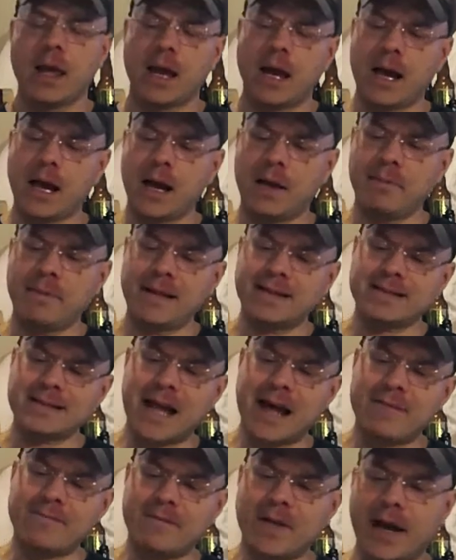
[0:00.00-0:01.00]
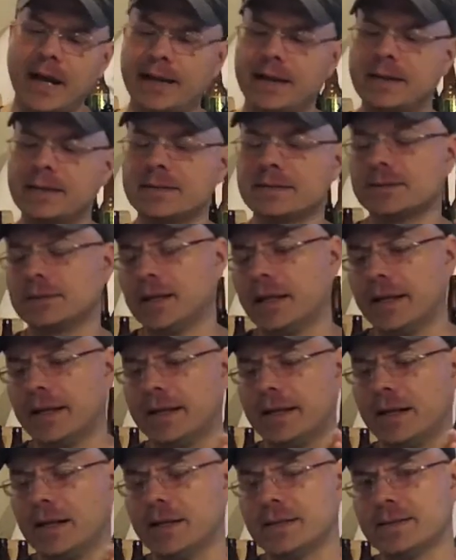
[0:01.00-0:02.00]
It's not vinous like
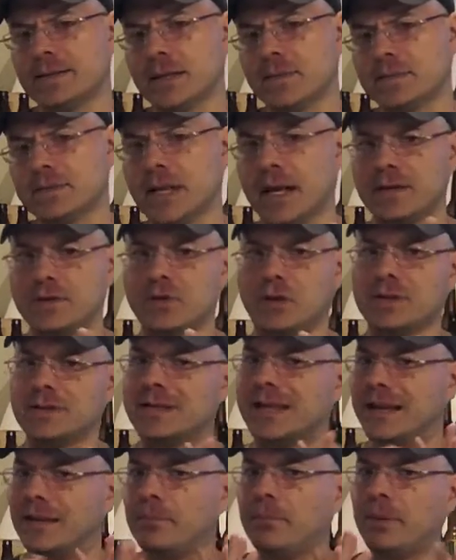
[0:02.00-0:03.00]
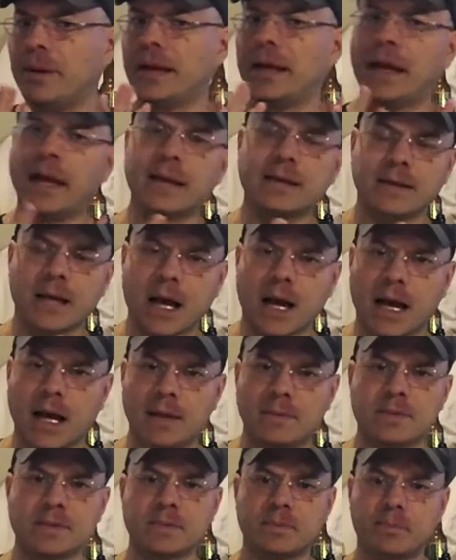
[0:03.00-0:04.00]
some Saisons can be at
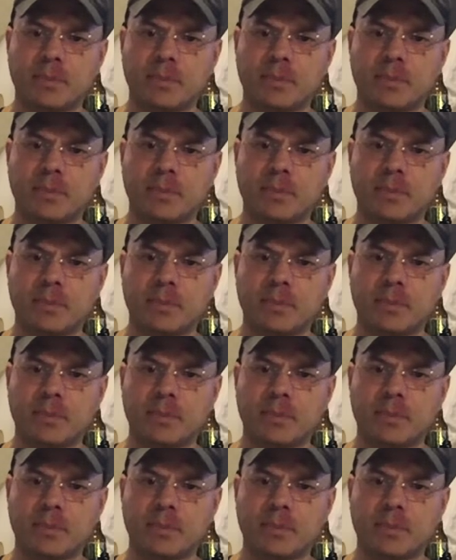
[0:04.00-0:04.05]
times.